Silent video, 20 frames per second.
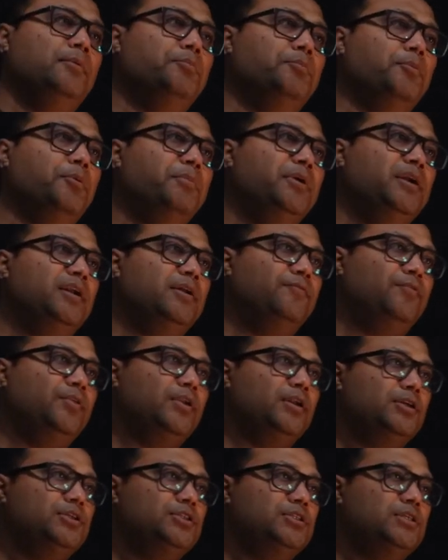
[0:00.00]
moment of
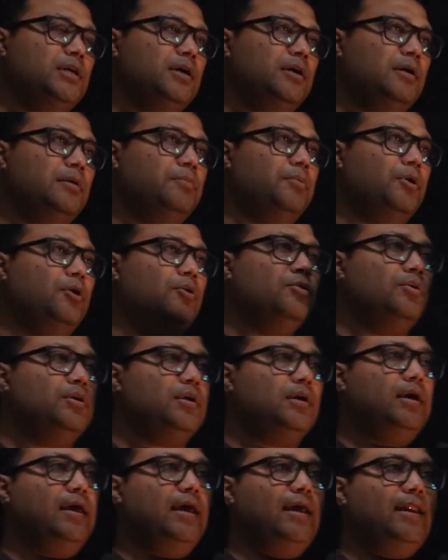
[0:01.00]
inertia
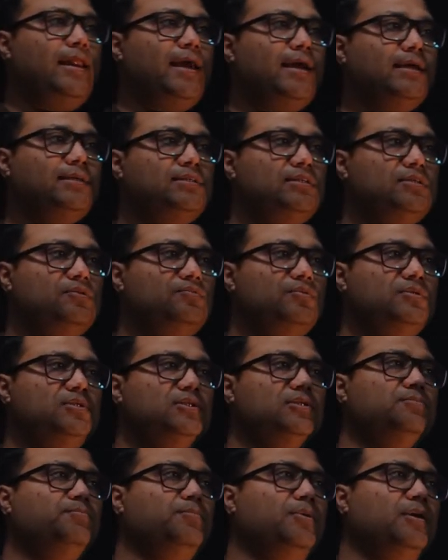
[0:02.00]
about an axis
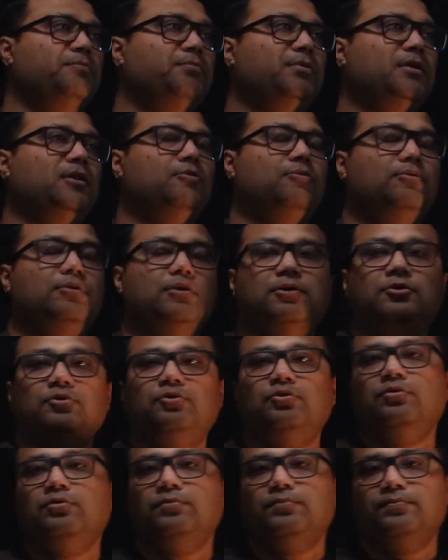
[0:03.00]
which is perpendicular
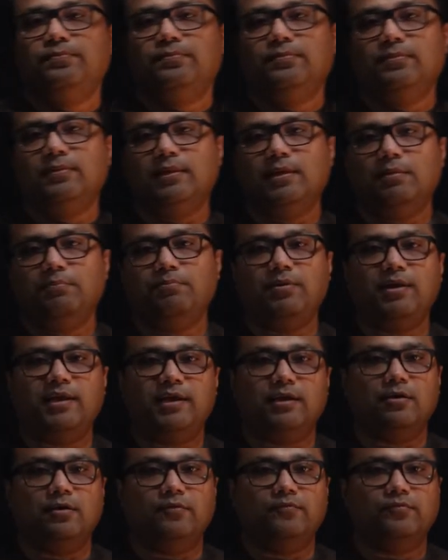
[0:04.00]
to the
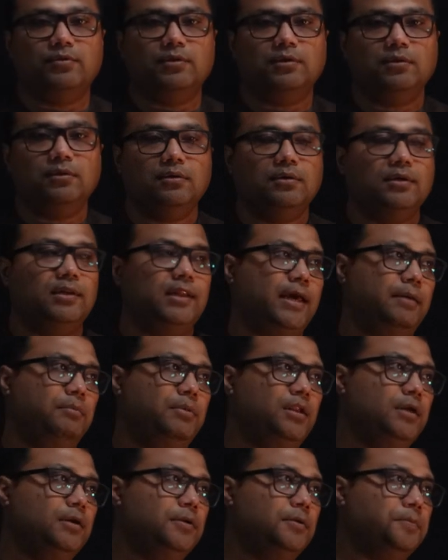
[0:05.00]
plane of the
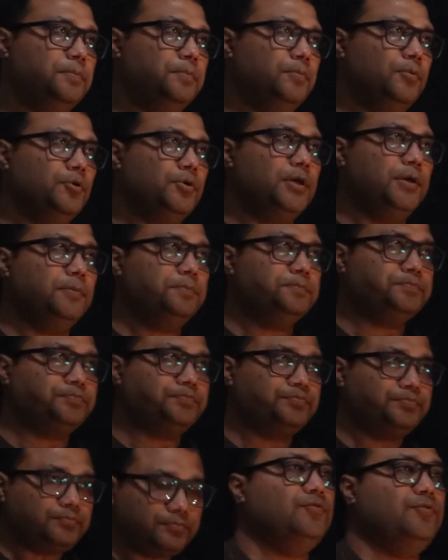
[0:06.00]
laminar, okay.
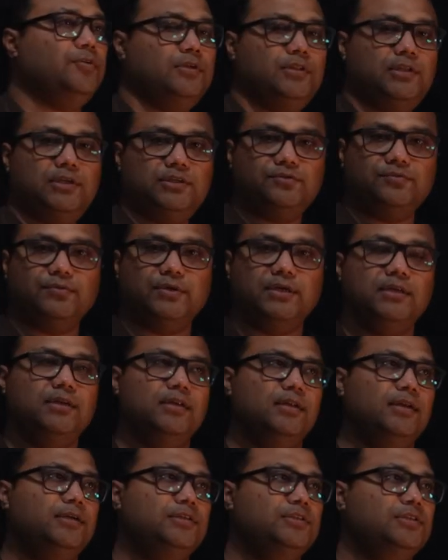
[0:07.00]
So for this one,
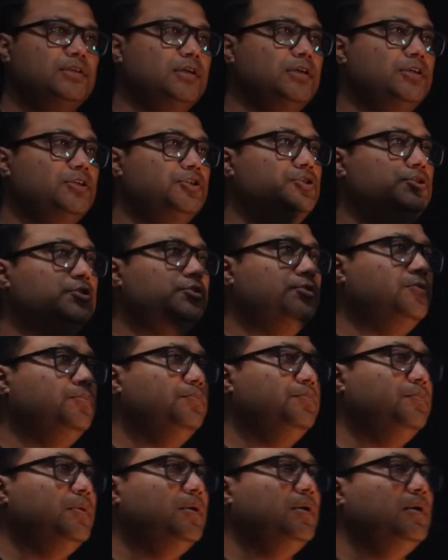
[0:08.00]
let's
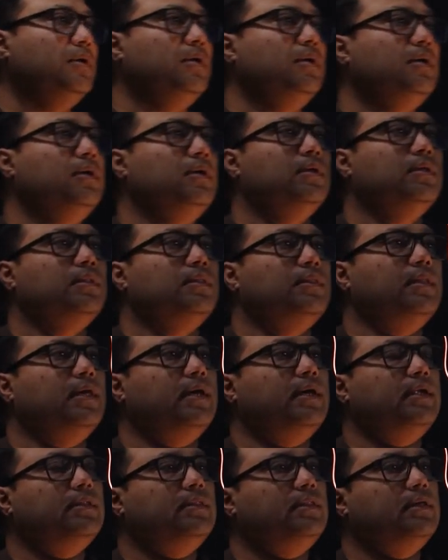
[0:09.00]
assume
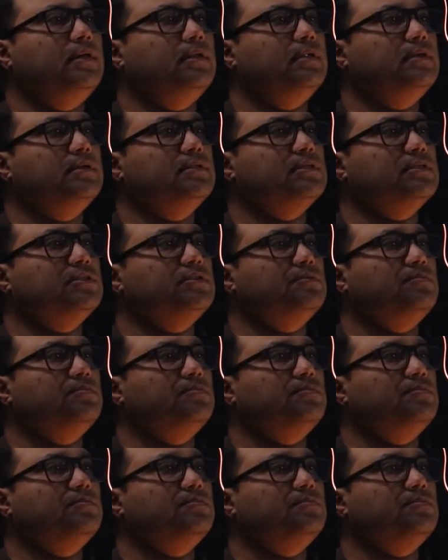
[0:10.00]
that there is a